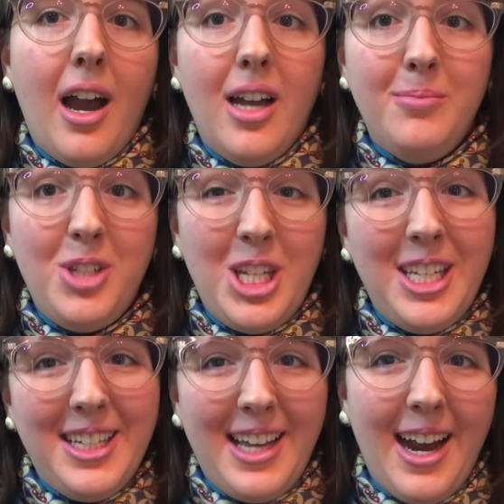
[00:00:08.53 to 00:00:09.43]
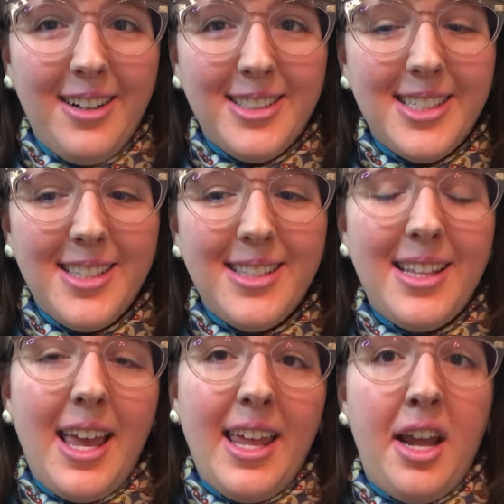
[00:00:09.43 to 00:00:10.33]
I'm G. E. Gallas
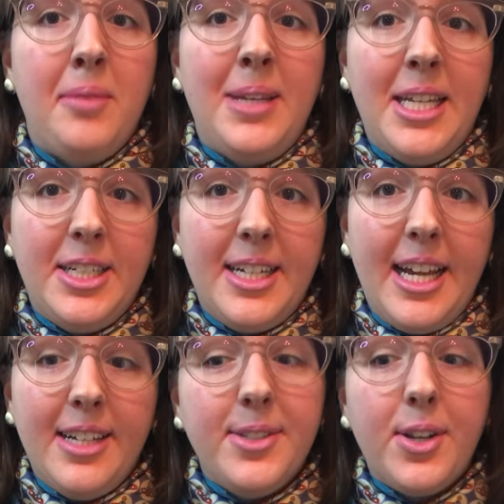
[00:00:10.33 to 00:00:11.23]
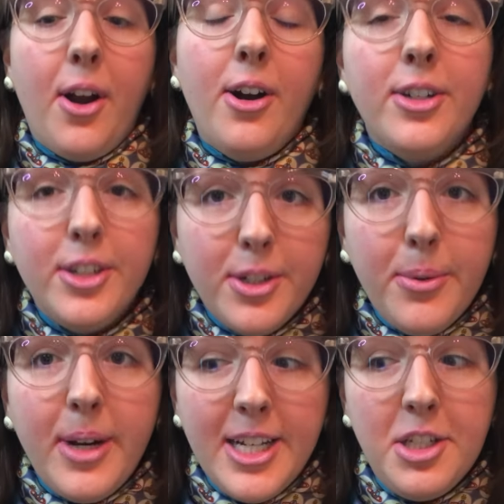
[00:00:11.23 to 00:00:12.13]
and I'm here to answer all your
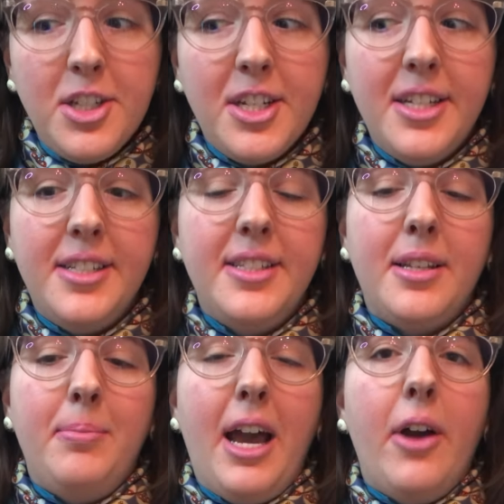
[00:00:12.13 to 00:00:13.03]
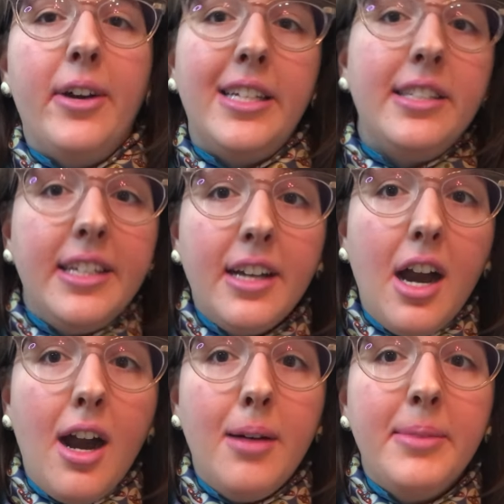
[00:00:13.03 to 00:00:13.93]
questions about indie
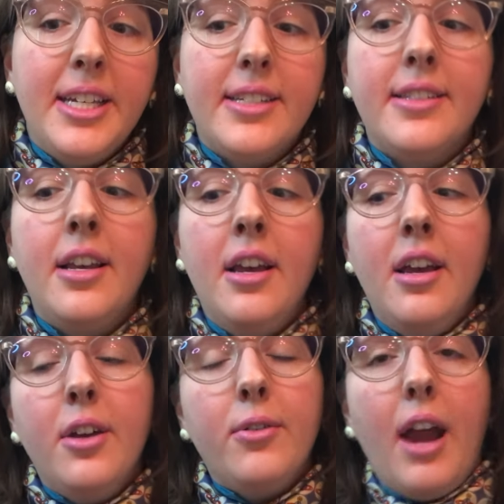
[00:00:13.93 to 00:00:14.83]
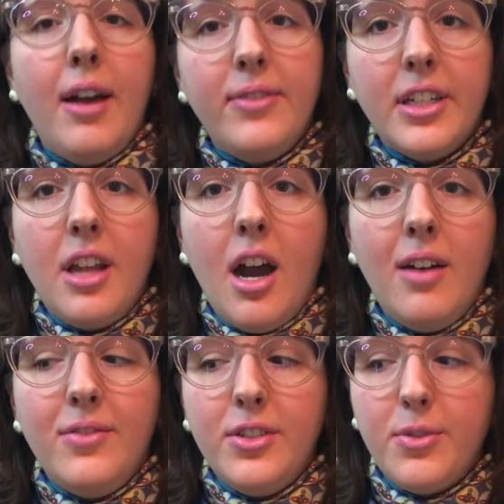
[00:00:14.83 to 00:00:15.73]
comics, graphic
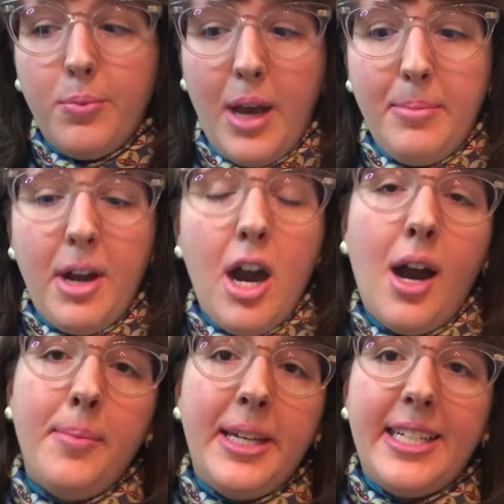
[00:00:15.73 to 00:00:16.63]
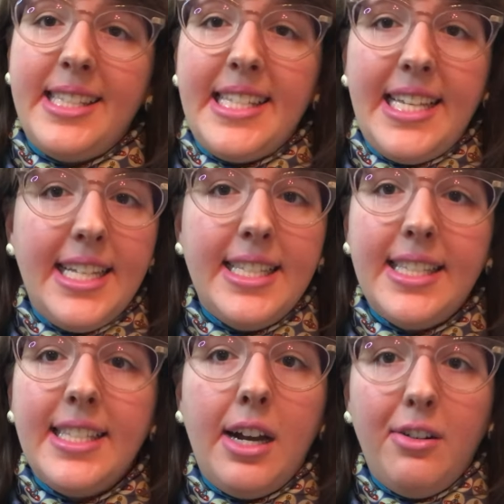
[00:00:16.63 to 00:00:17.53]
novels, webcomics, zines,
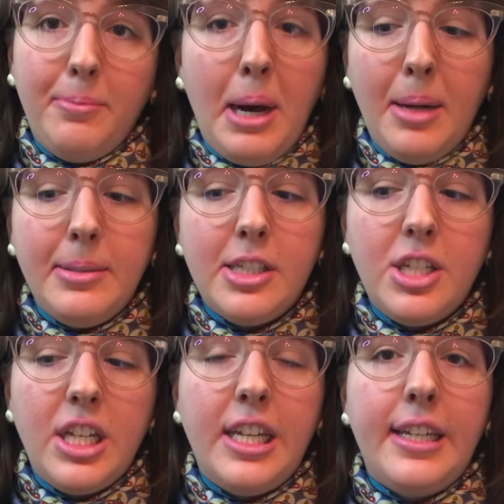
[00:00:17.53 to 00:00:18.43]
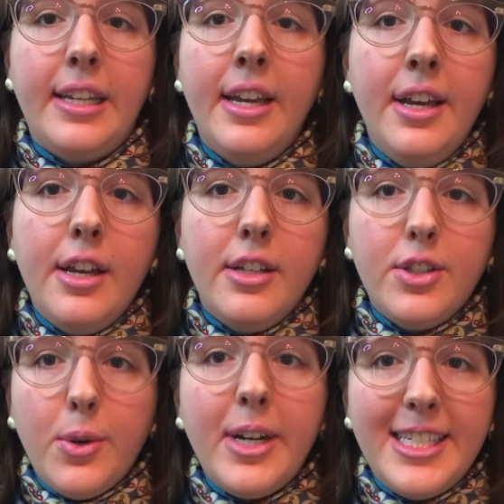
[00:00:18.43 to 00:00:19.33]
self-publishing,
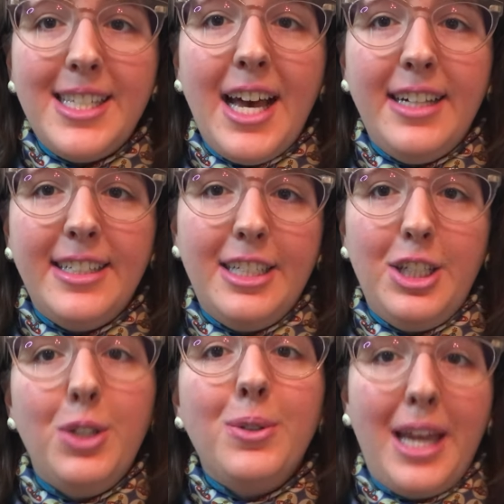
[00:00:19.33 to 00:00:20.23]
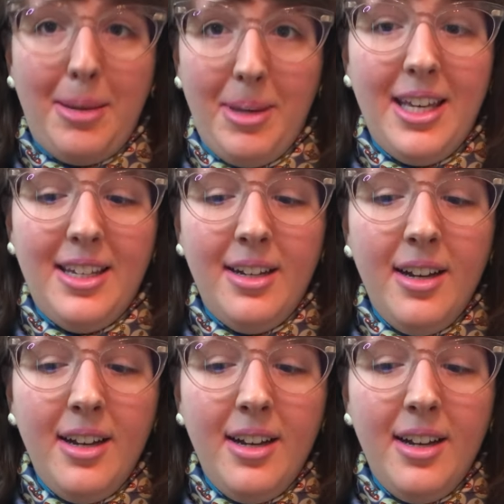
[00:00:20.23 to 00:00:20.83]
storytelling, you name it.